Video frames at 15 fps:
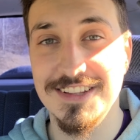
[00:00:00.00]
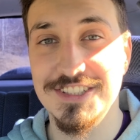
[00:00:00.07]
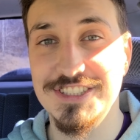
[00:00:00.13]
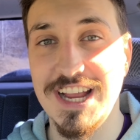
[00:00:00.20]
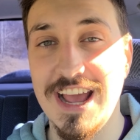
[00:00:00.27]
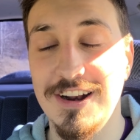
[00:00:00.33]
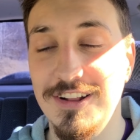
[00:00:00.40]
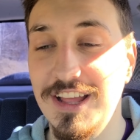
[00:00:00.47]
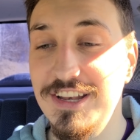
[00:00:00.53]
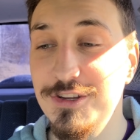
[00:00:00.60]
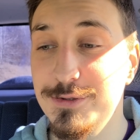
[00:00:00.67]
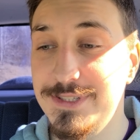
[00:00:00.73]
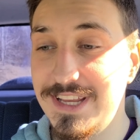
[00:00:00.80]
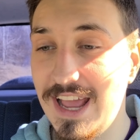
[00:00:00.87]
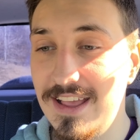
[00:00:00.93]
the channel, and
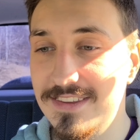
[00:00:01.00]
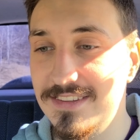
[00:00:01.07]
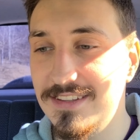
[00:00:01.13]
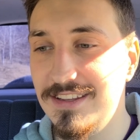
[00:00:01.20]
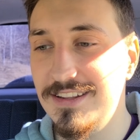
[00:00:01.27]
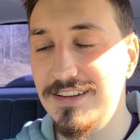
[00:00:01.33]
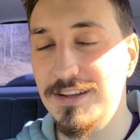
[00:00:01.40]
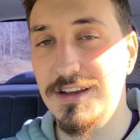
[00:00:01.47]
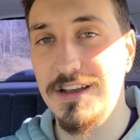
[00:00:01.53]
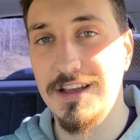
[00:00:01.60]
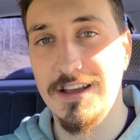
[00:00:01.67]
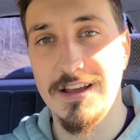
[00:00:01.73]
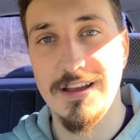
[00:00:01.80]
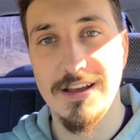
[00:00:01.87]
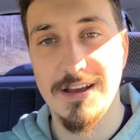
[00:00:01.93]
you guessed it,
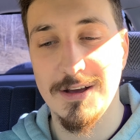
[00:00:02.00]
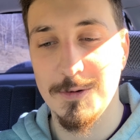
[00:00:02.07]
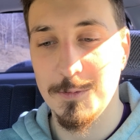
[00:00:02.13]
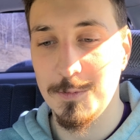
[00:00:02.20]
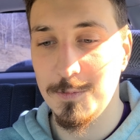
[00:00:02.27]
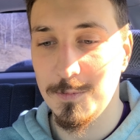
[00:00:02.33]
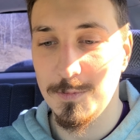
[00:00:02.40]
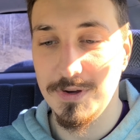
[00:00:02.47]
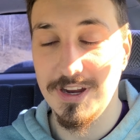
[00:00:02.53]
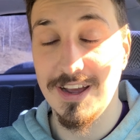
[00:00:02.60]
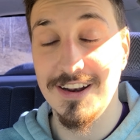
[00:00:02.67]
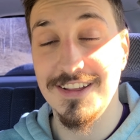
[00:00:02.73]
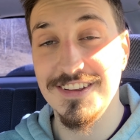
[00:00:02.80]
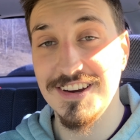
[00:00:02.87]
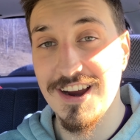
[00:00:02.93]
we got
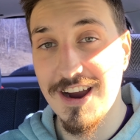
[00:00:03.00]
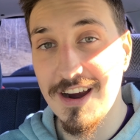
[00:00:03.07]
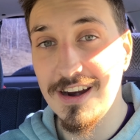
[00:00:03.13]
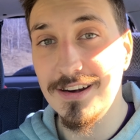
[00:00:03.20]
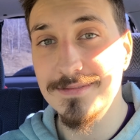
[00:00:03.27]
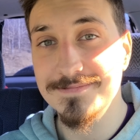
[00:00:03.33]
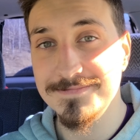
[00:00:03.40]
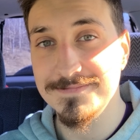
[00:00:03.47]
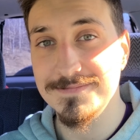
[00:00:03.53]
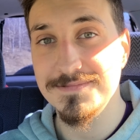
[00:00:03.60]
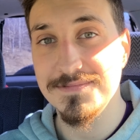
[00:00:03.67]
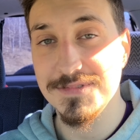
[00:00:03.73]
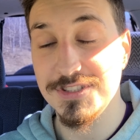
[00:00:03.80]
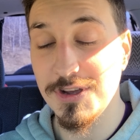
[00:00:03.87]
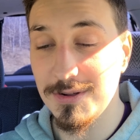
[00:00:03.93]
another car.
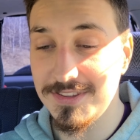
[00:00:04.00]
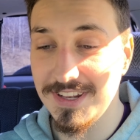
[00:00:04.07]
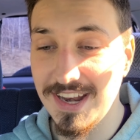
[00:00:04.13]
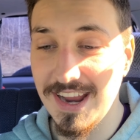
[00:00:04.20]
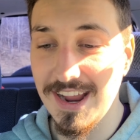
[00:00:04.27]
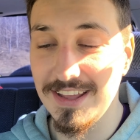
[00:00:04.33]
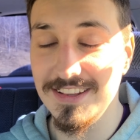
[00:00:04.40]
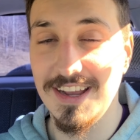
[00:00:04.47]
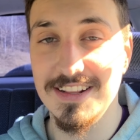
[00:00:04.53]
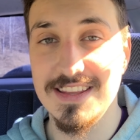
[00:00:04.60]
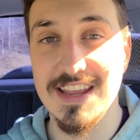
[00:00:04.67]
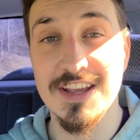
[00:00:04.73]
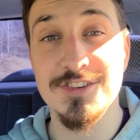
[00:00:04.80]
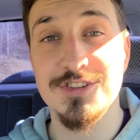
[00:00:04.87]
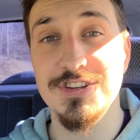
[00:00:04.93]
So today I'd like
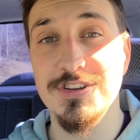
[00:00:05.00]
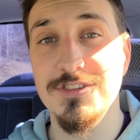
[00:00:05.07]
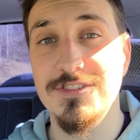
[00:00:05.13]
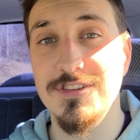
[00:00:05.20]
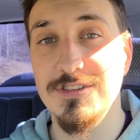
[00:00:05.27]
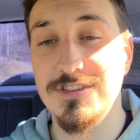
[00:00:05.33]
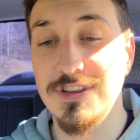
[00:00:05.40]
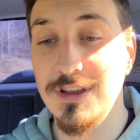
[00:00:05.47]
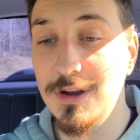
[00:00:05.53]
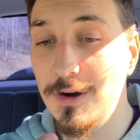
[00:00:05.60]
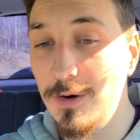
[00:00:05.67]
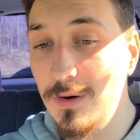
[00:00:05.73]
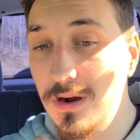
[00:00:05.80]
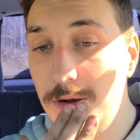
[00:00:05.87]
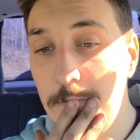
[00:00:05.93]
to introduce you
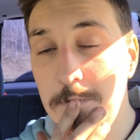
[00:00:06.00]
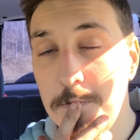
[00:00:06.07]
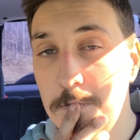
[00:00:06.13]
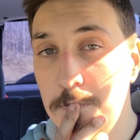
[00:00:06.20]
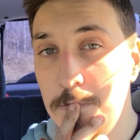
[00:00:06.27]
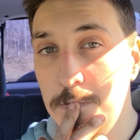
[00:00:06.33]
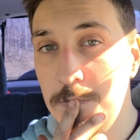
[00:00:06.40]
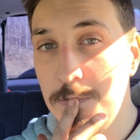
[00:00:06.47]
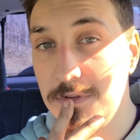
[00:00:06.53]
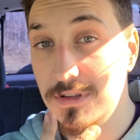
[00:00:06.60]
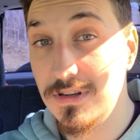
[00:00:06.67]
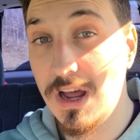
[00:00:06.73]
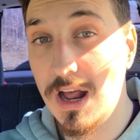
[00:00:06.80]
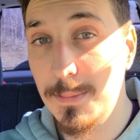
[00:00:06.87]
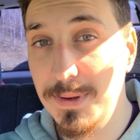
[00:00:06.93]
to,
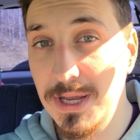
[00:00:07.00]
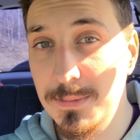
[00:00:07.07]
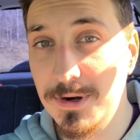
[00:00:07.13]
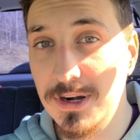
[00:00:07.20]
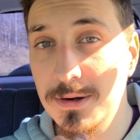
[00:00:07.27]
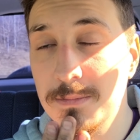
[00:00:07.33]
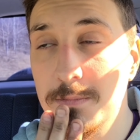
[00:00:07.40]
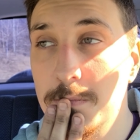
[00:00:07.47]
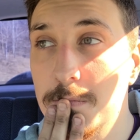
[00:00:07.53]
it's not a Beamer,